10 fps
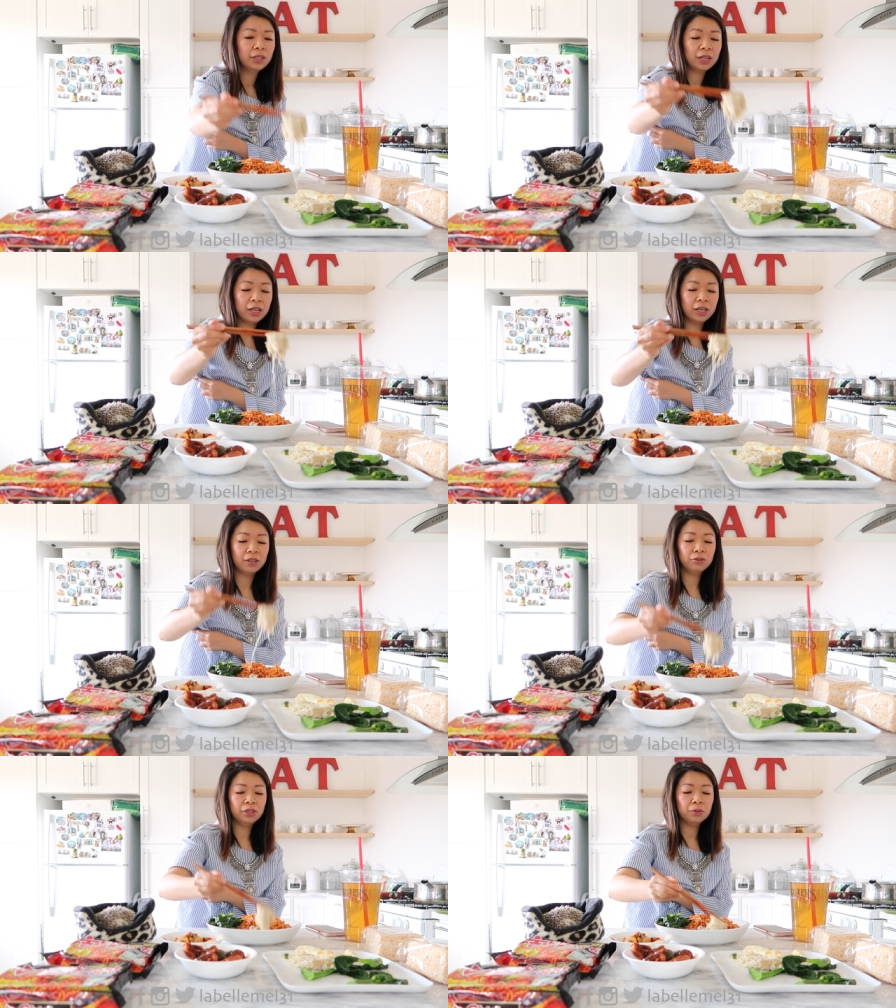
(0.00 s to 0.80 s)

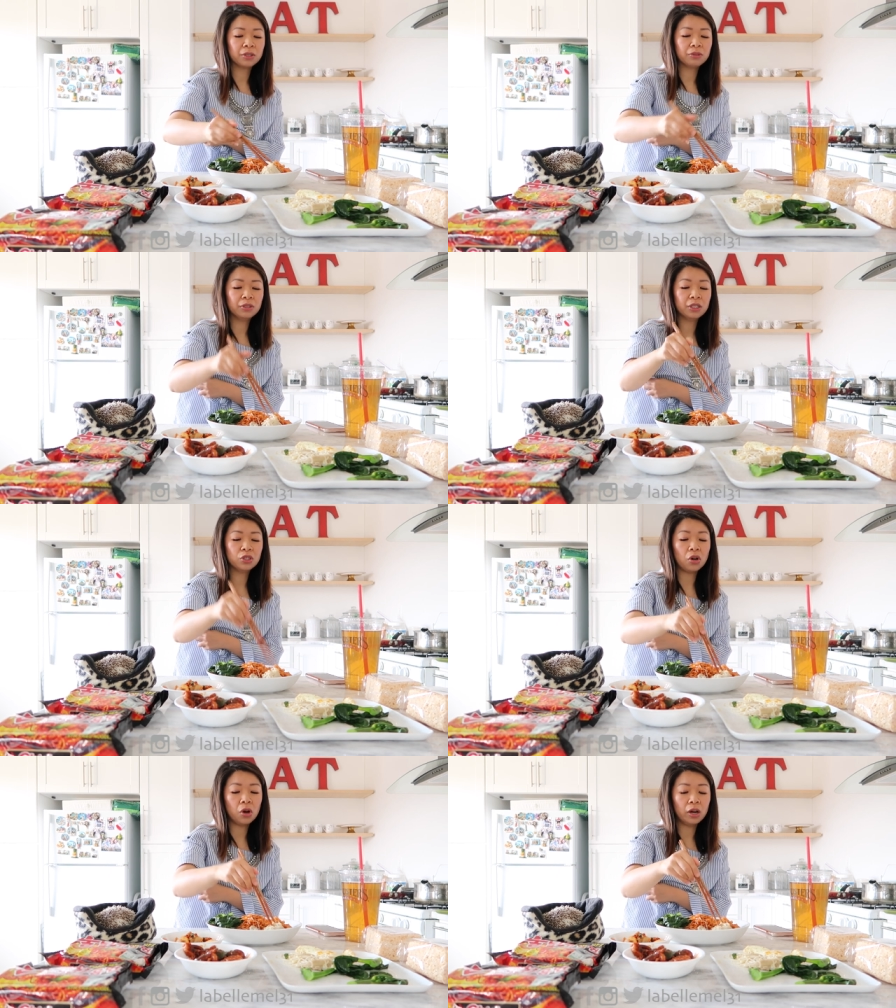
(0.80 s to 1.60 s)
and I really wasn't really
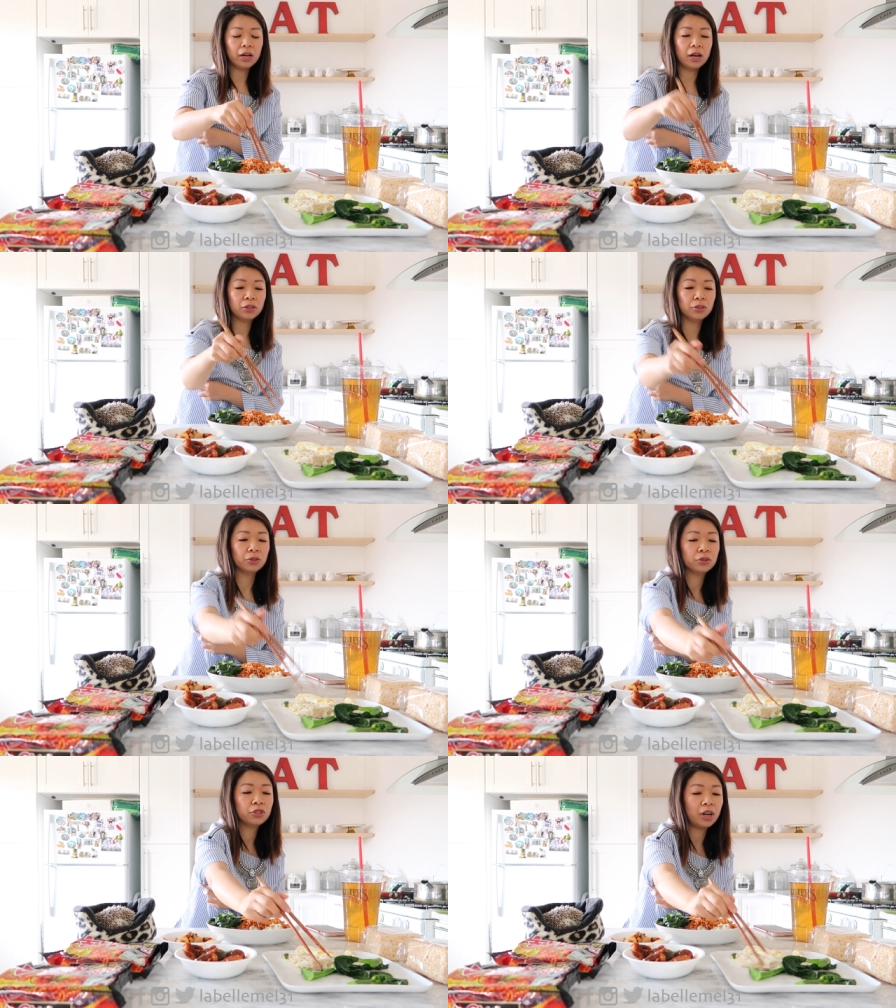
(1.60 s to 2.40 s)
taught how to
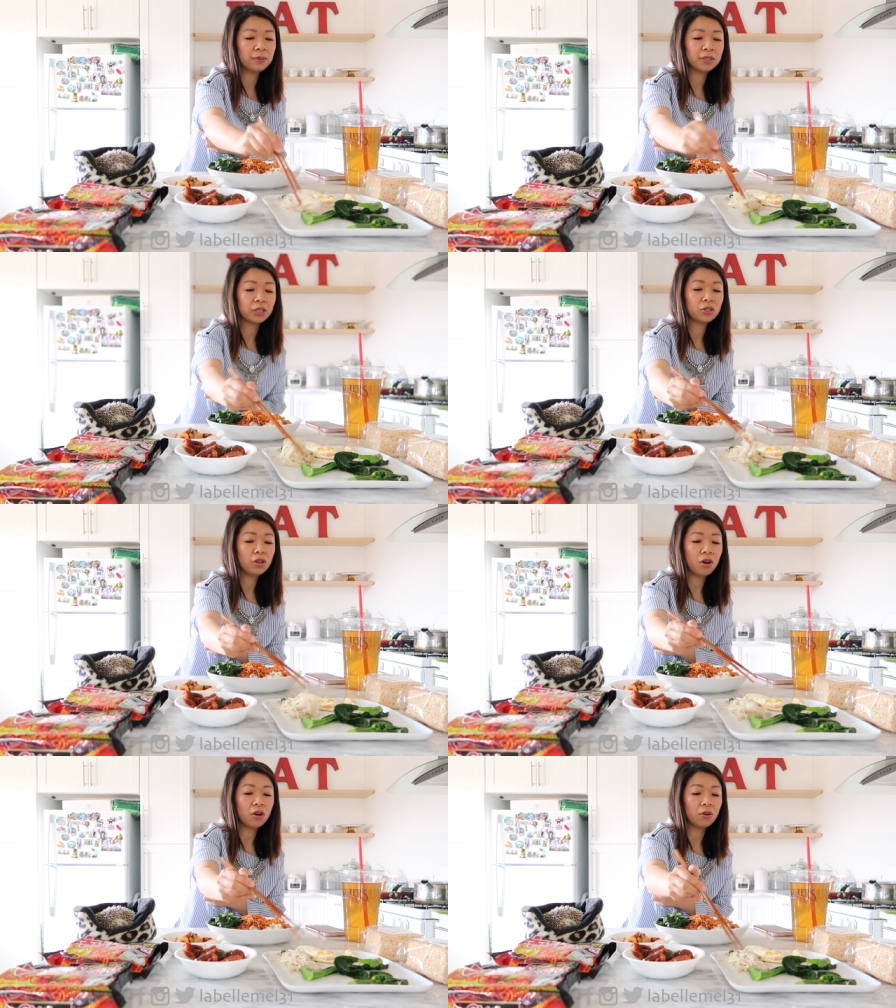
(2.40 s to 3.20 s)
use chopsticks,
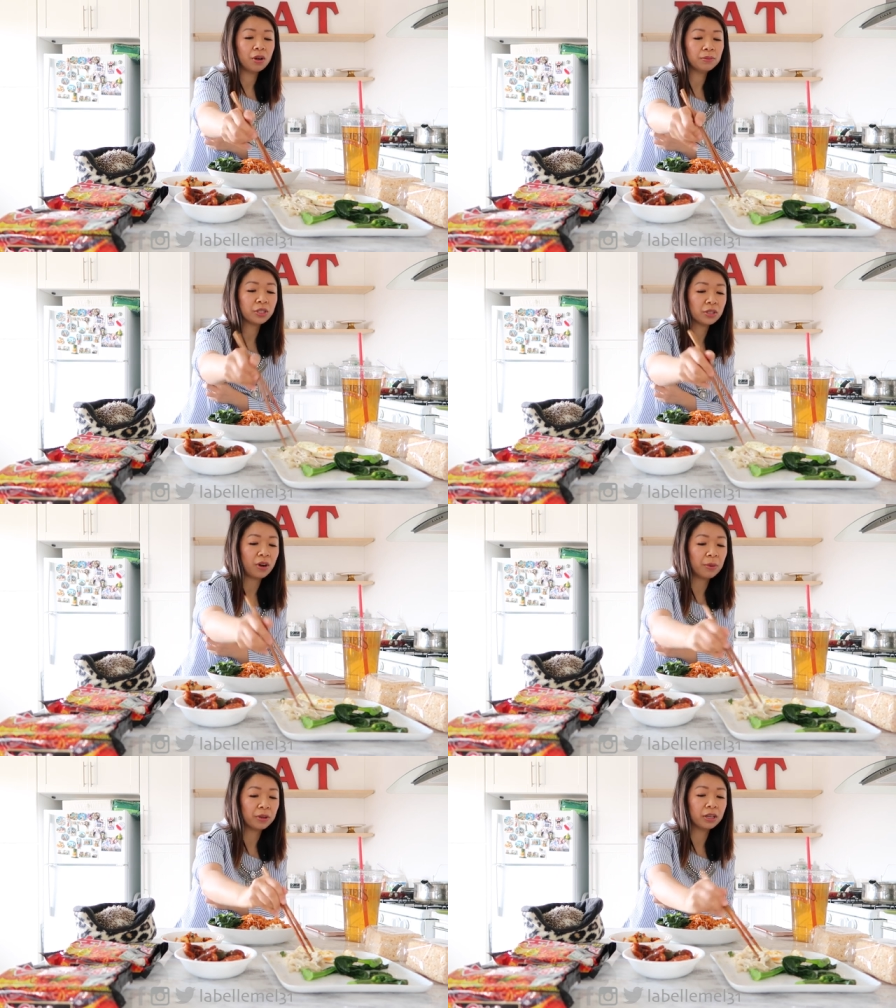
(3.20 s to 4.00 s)
so I'm just
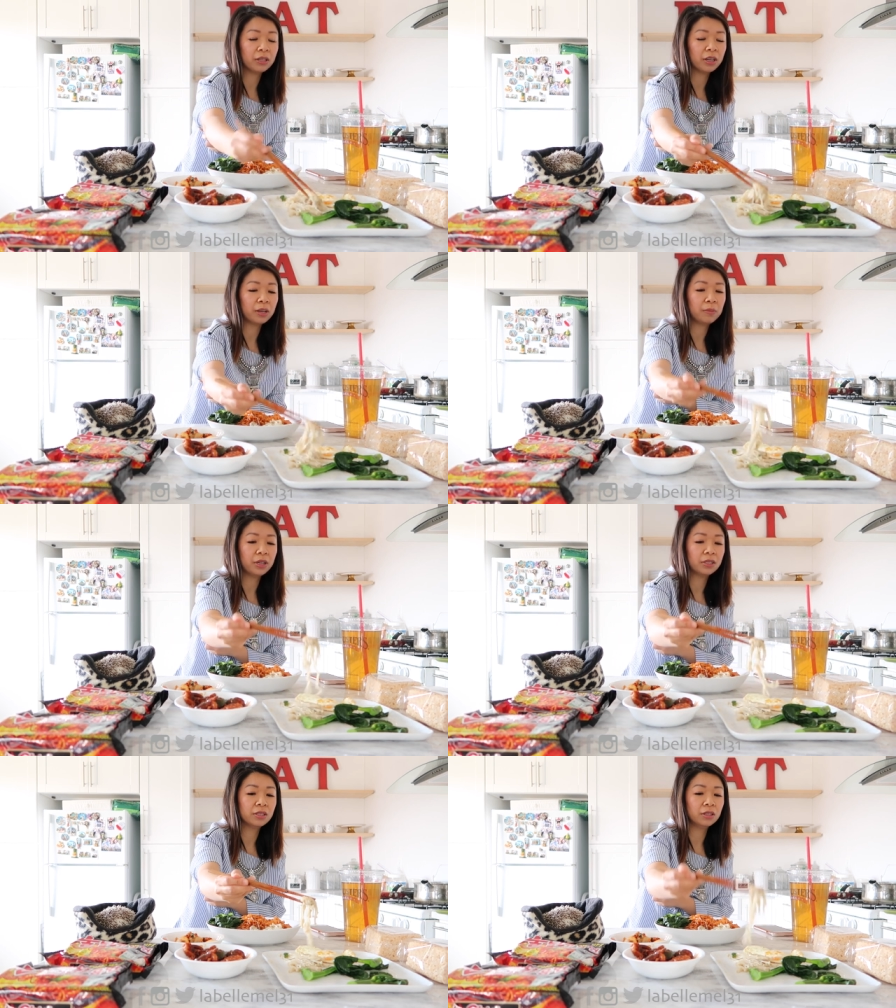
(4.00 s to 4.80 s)
grabbing it like a
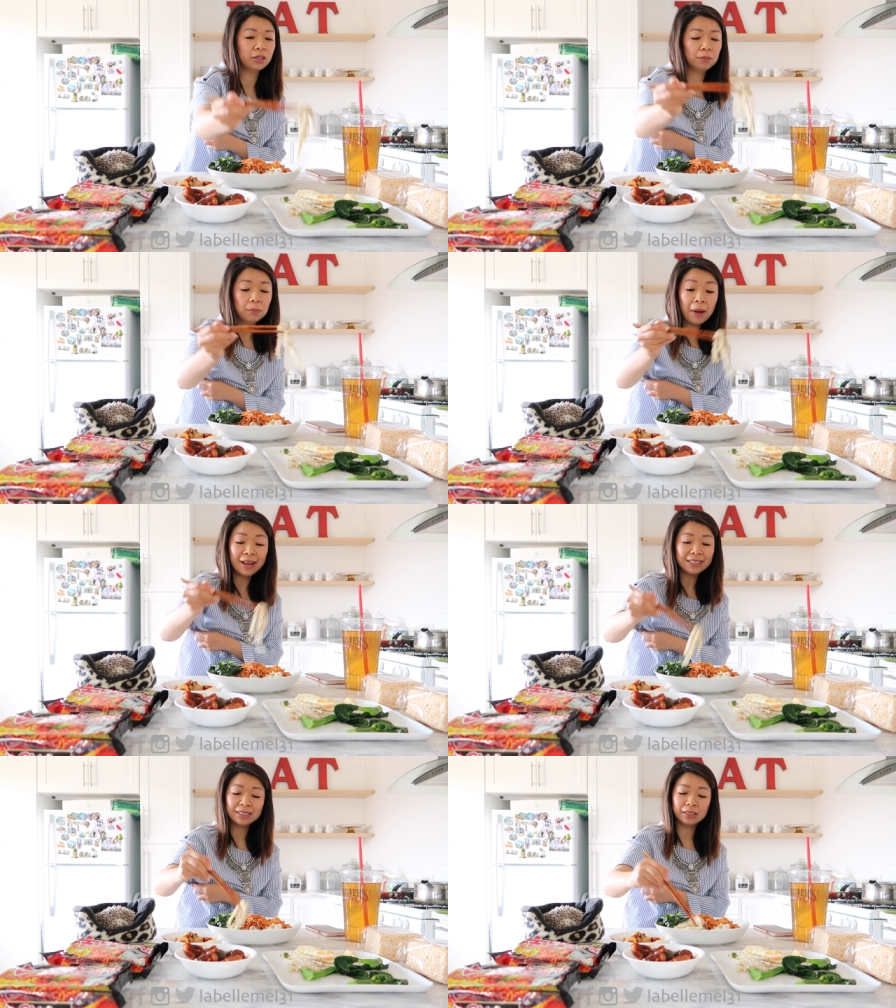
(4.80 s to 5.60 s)
pencil,
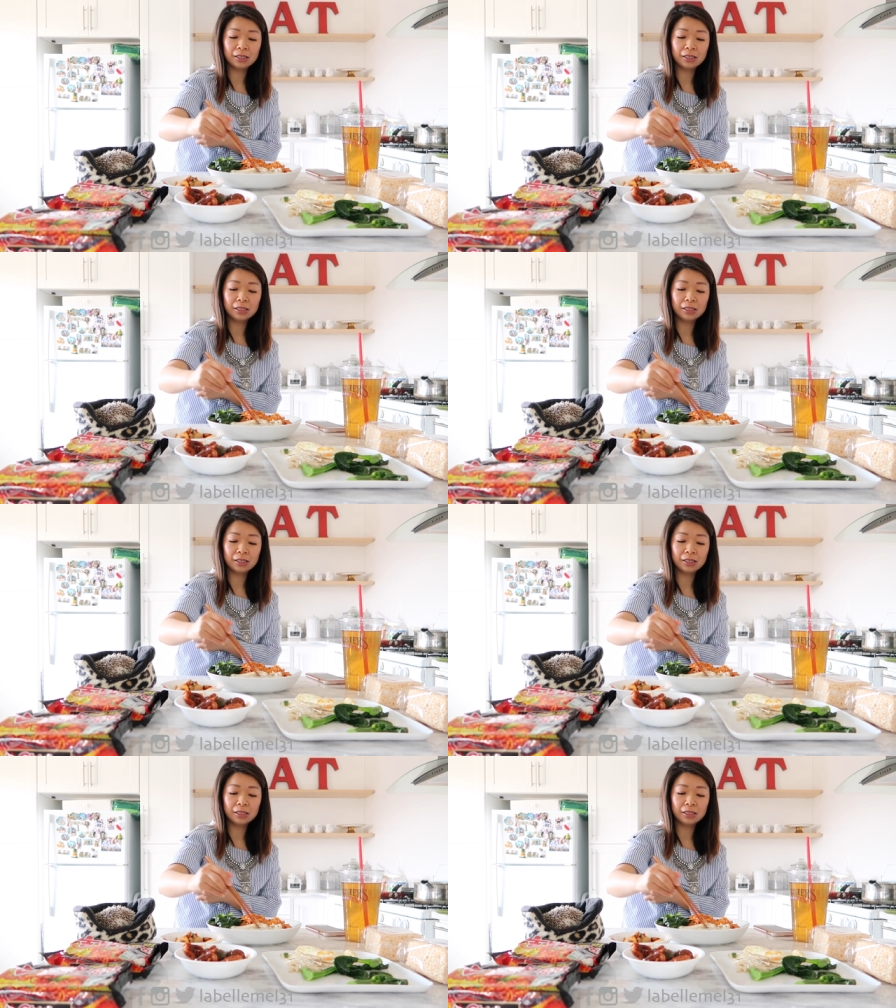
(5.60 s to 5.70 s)
but